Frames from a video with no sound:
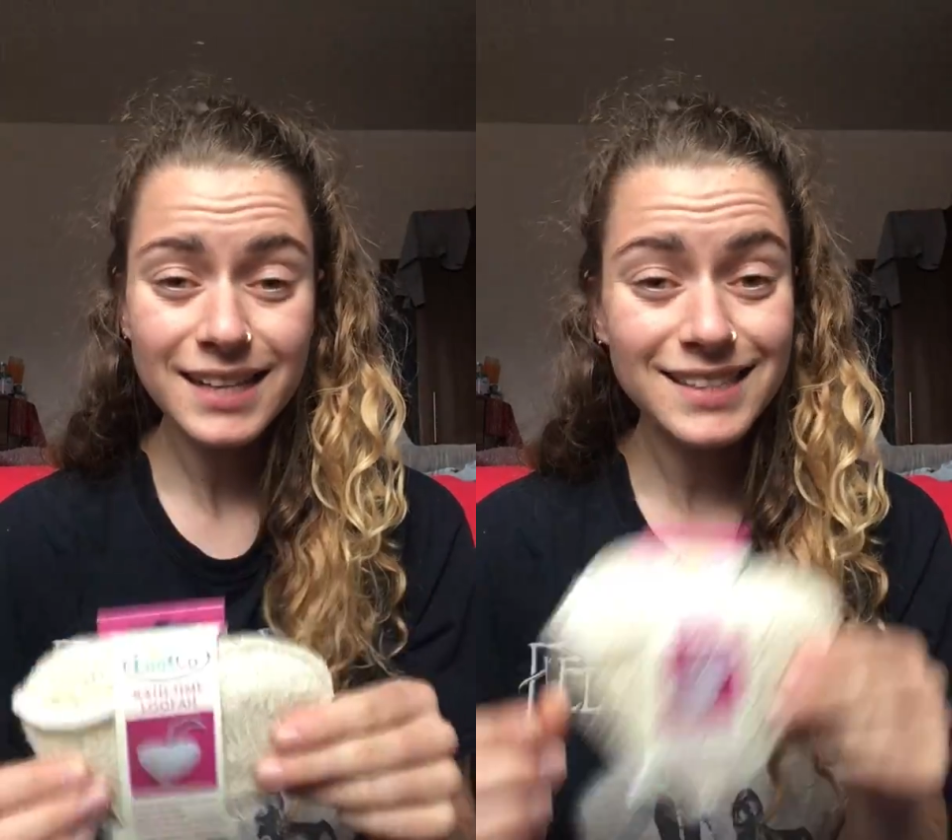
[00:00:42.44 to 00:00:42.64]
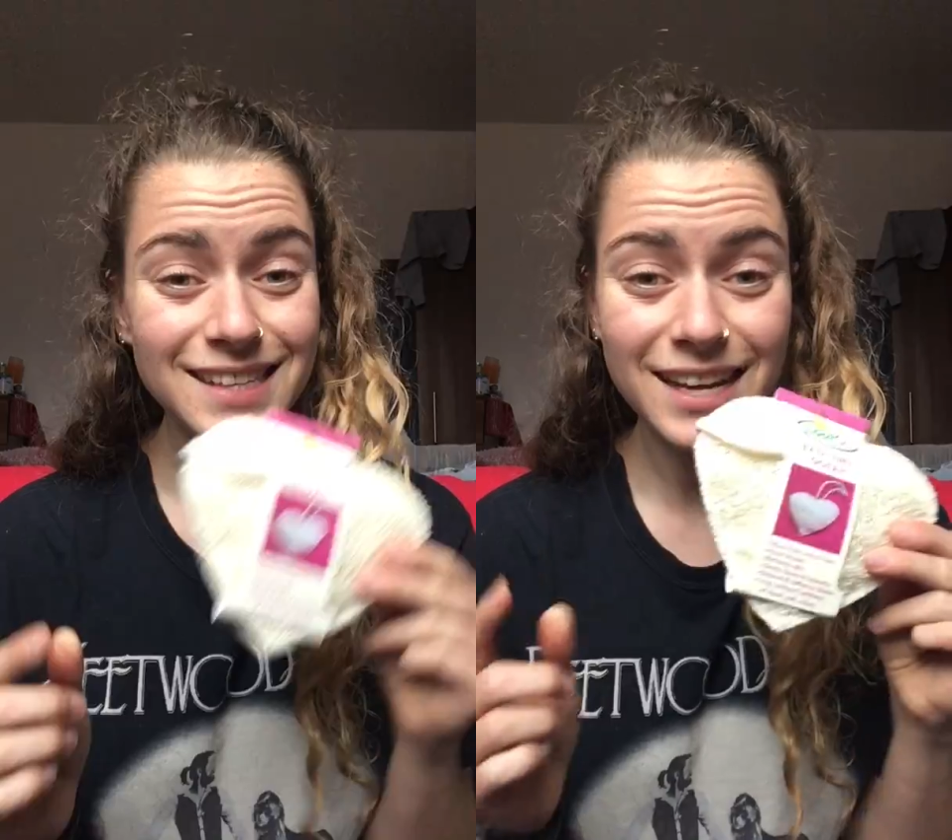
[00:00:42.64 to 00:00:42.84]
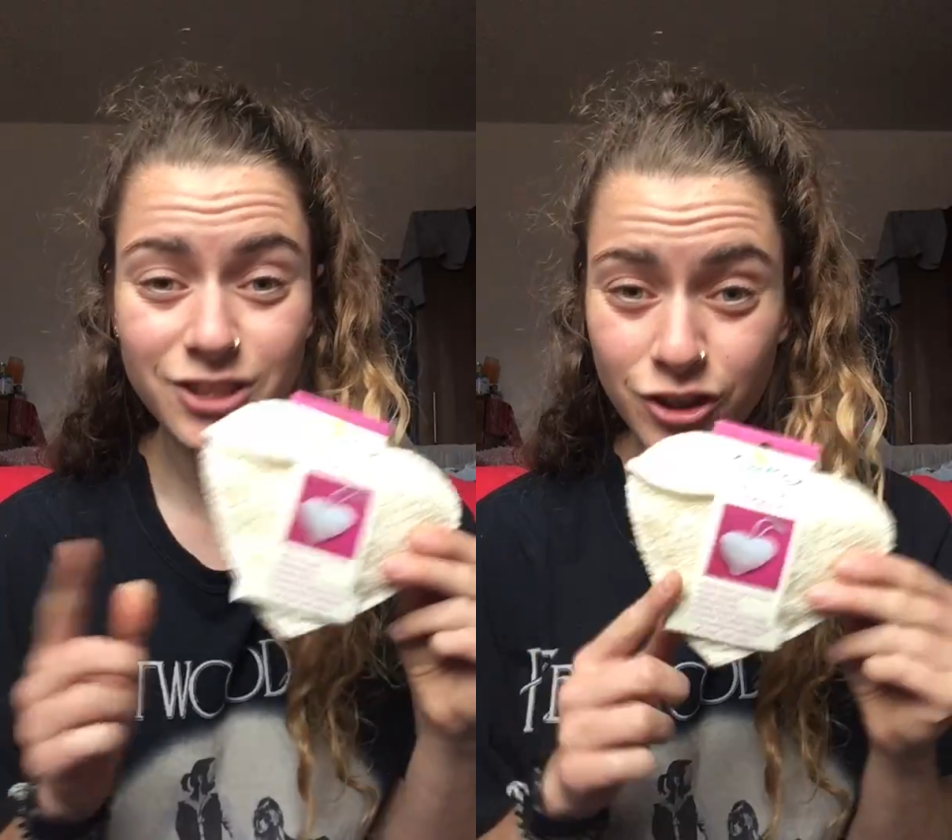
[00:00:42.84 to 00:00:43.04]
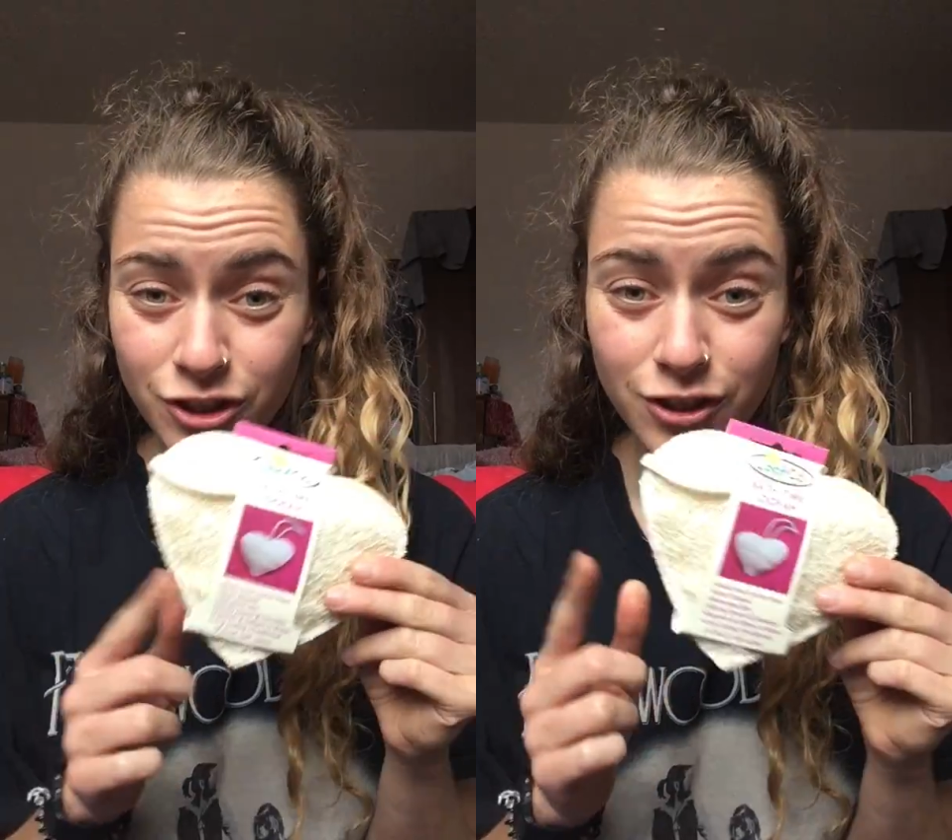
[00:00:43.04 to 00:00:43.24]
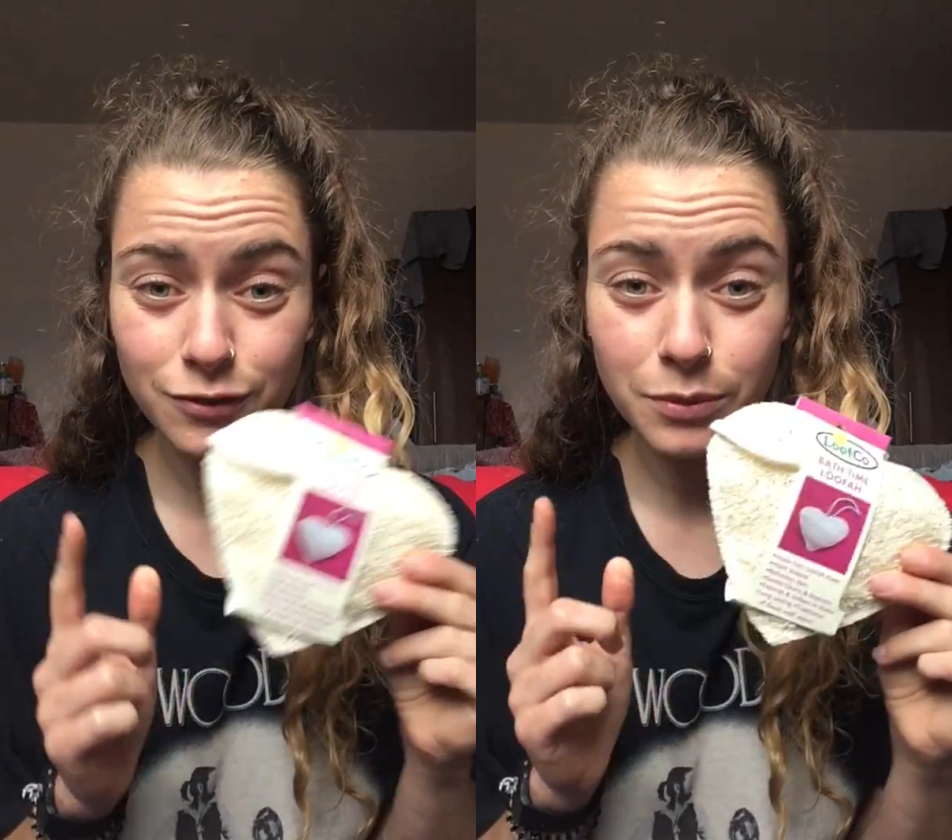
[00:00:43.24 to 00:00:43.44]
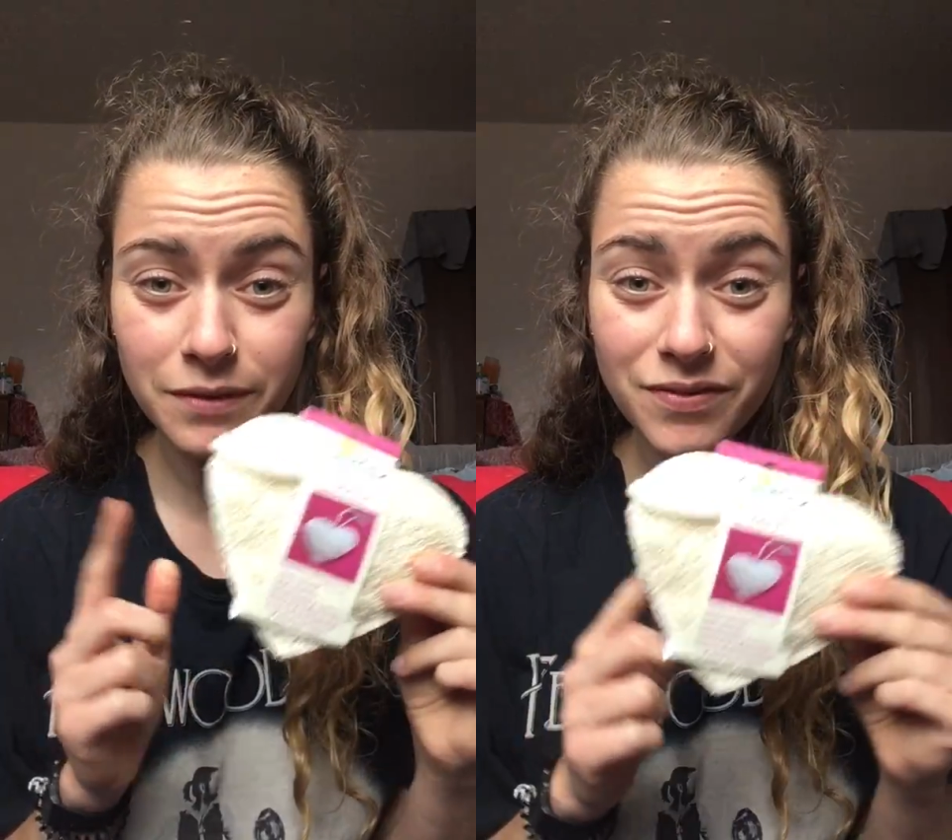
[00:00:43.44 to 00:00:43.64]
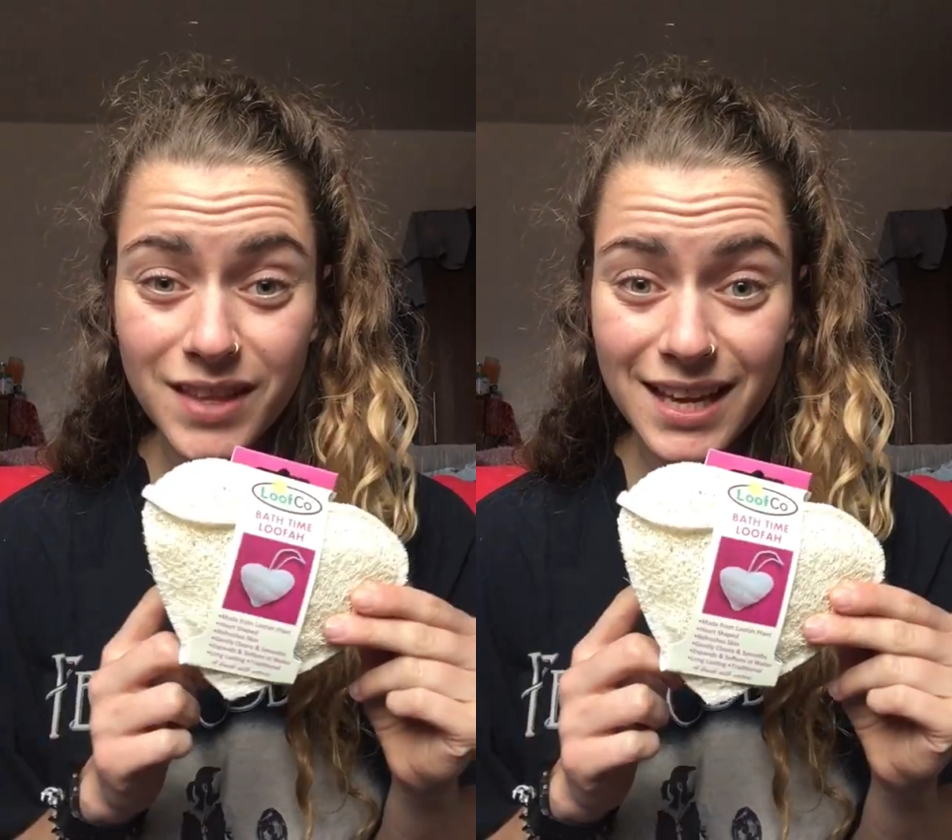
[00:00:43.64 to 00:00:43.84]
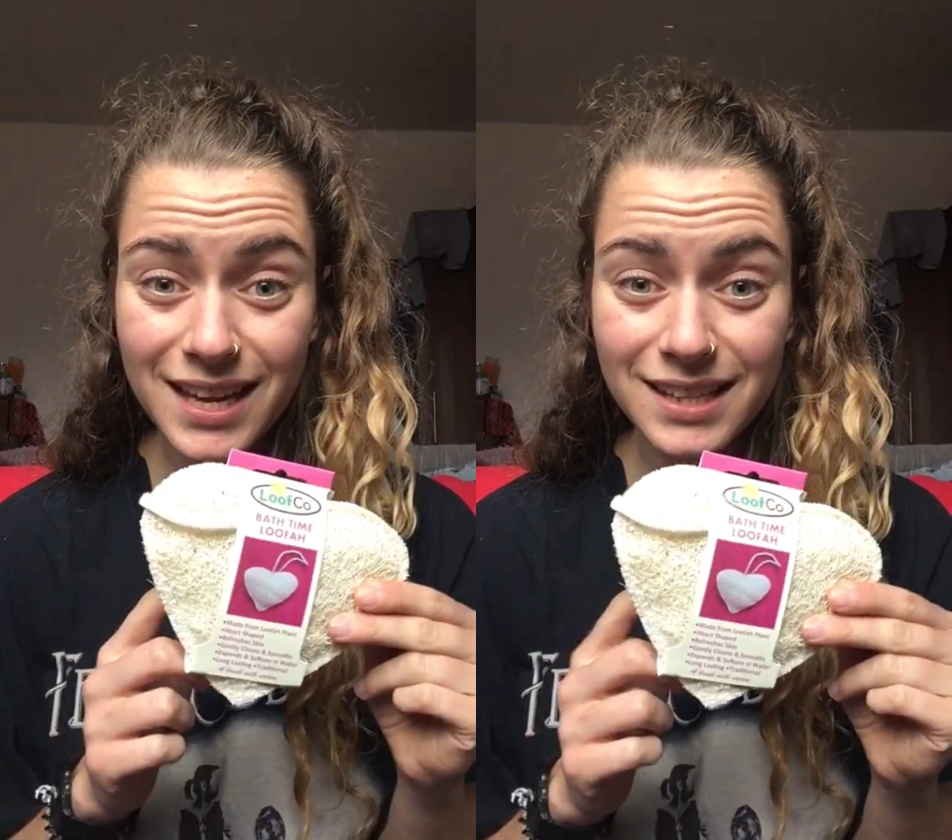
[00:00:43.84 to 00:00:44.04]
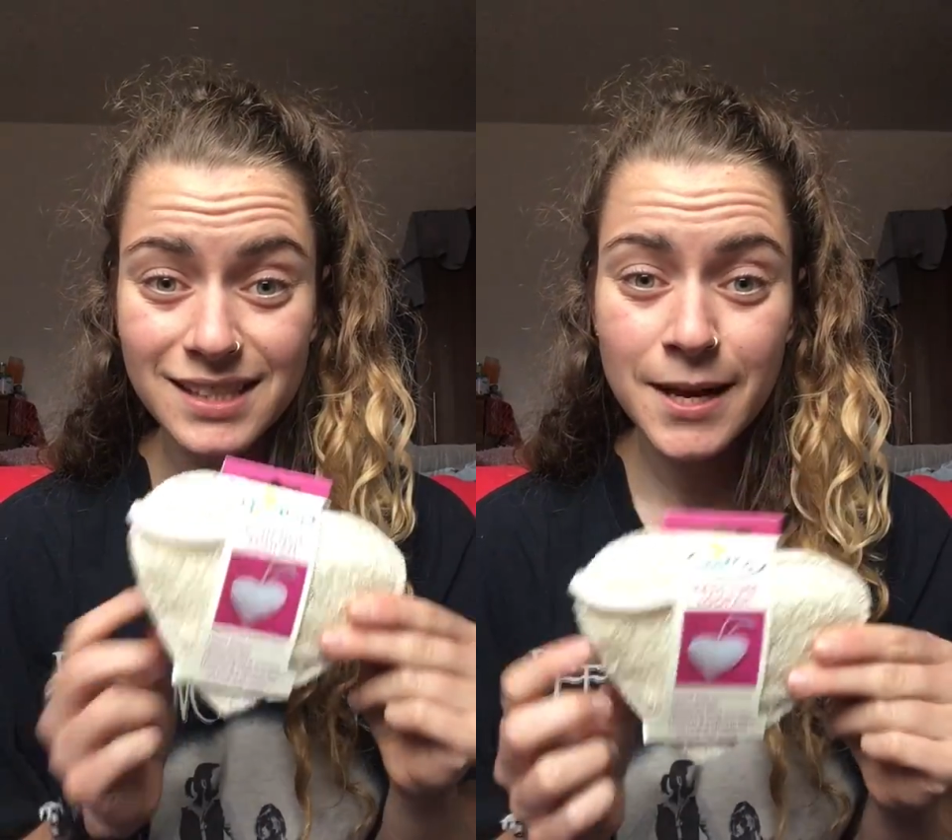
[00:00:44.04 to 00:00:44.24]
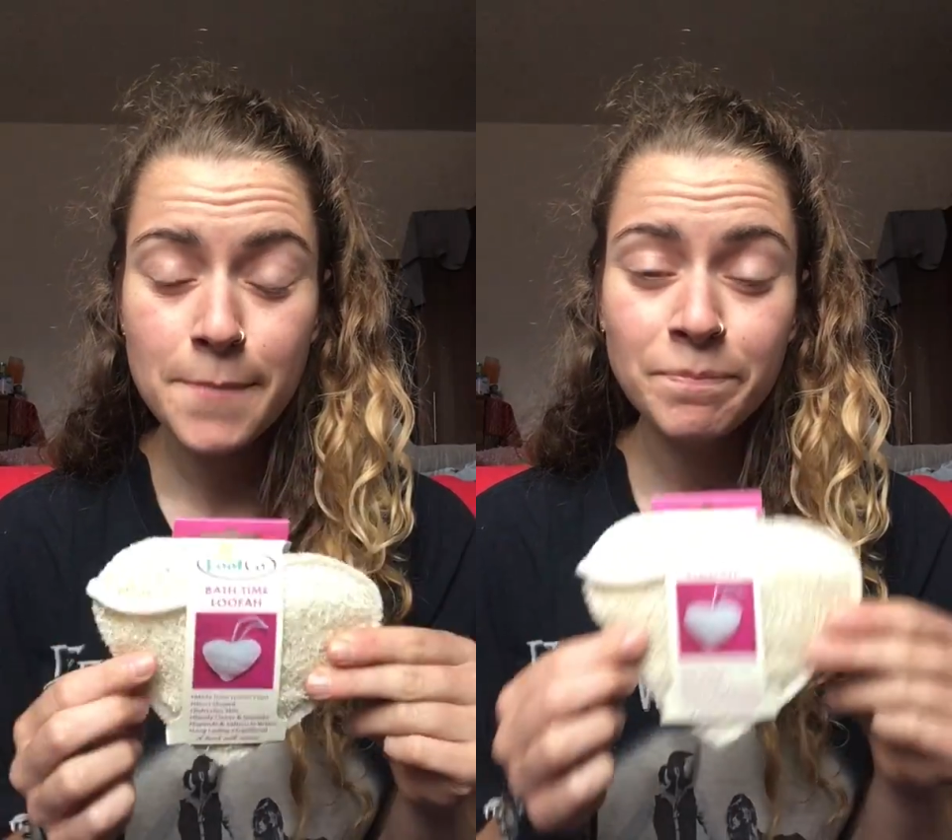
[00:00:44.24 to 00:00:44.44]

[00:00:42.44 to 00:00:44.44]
Instead, you can use one of these.